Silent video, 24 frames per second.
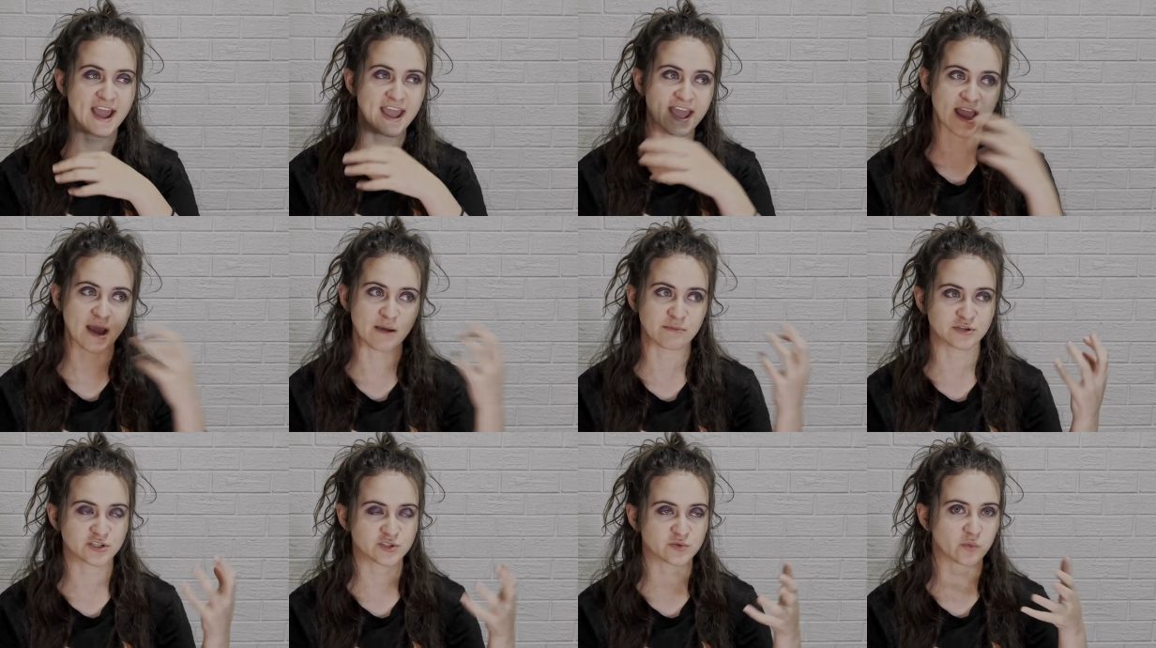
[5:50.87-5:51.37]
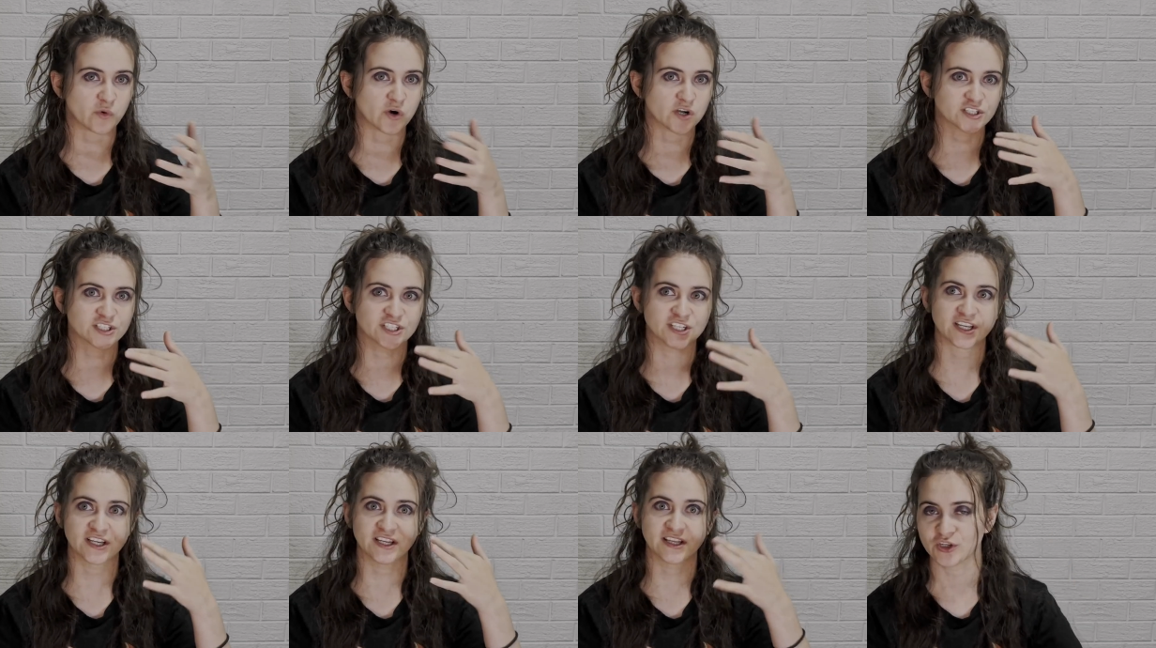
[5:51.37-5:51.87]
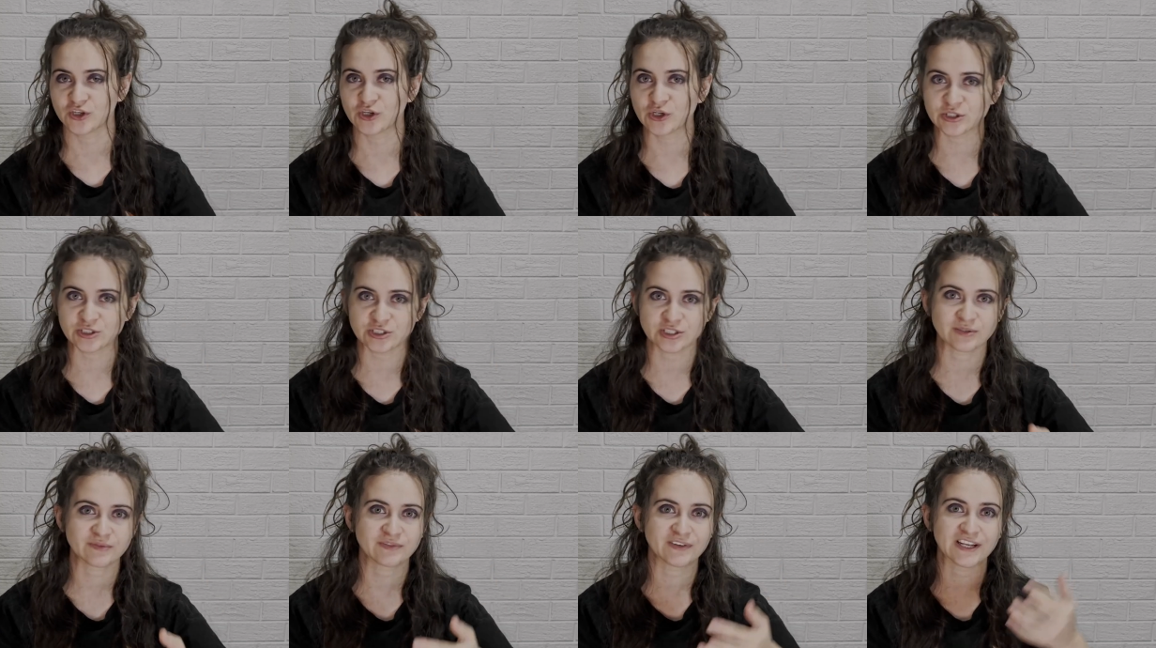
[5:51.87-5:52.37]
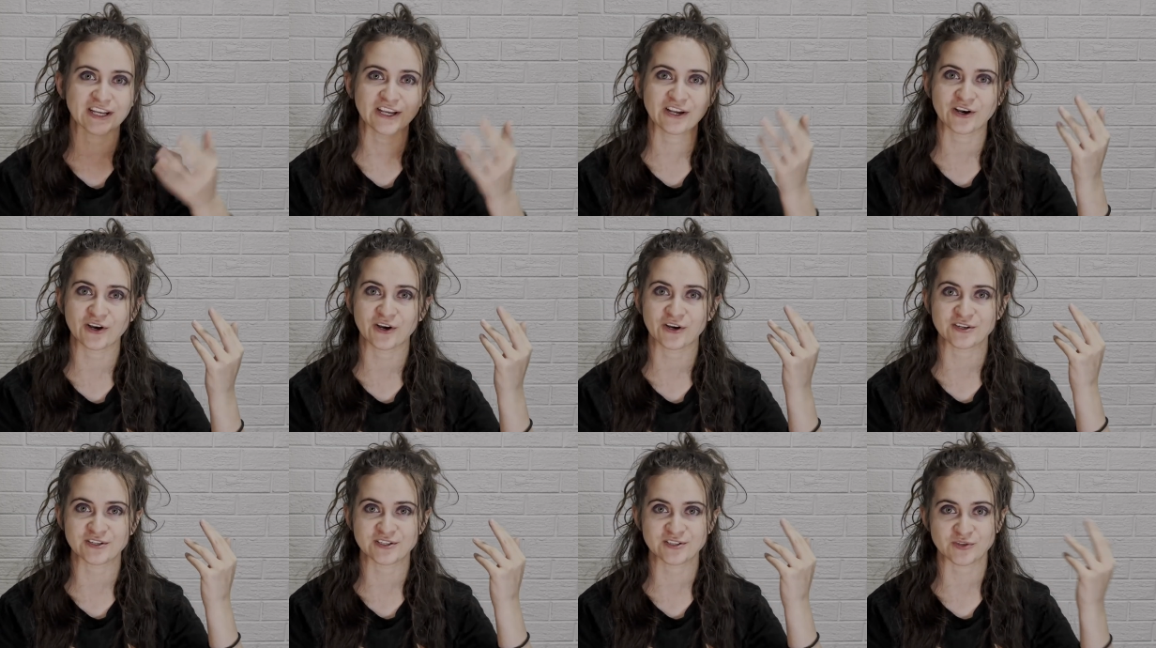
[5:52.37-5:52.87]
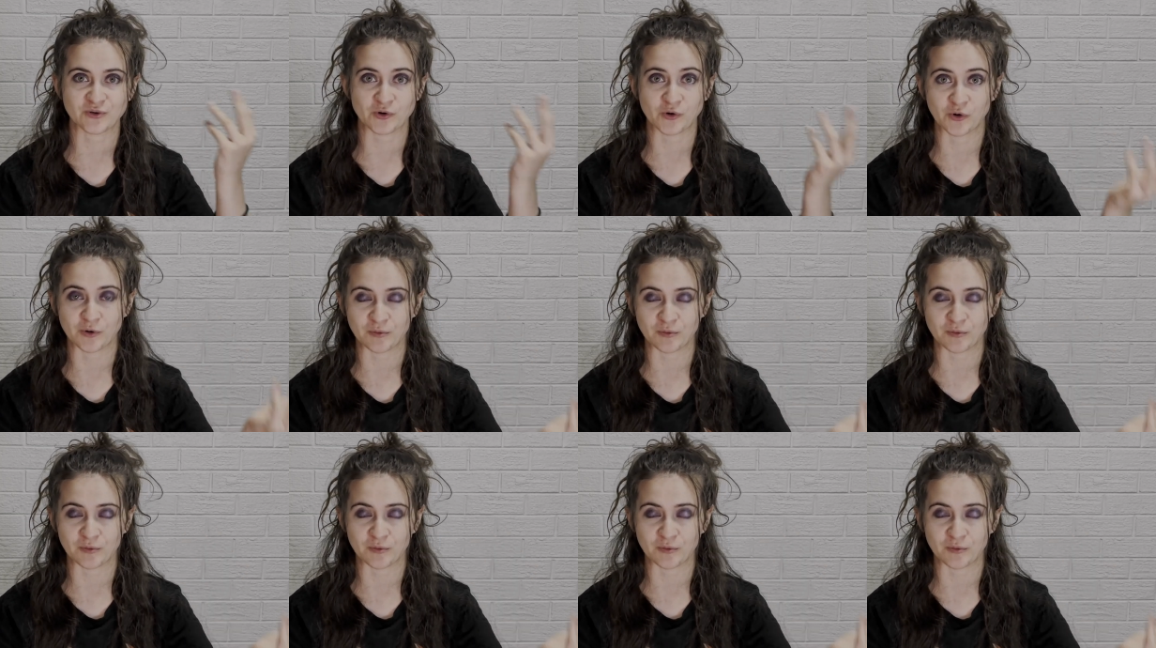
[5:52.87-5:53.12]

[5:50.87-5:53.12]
I am just watching YouTube videos or